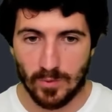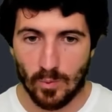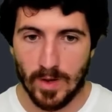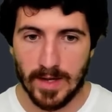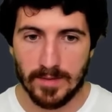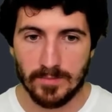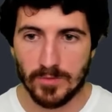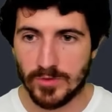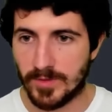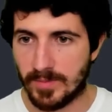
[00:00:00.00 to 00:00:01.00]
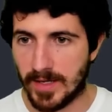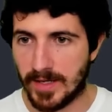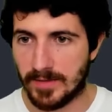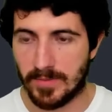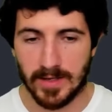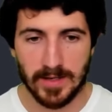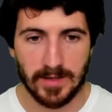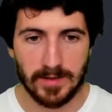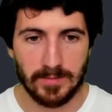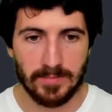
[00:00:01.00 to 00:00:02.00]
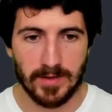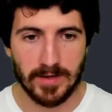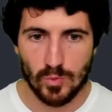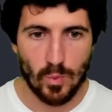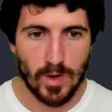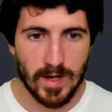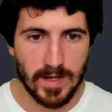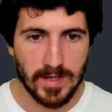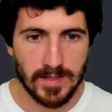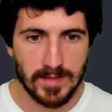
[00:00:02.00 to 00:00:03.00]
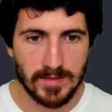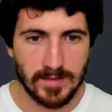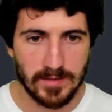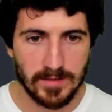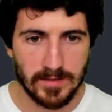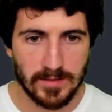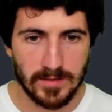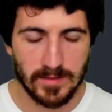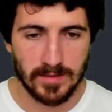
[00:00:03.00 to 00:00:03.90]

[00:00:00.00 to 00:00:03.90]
one multiplied by part one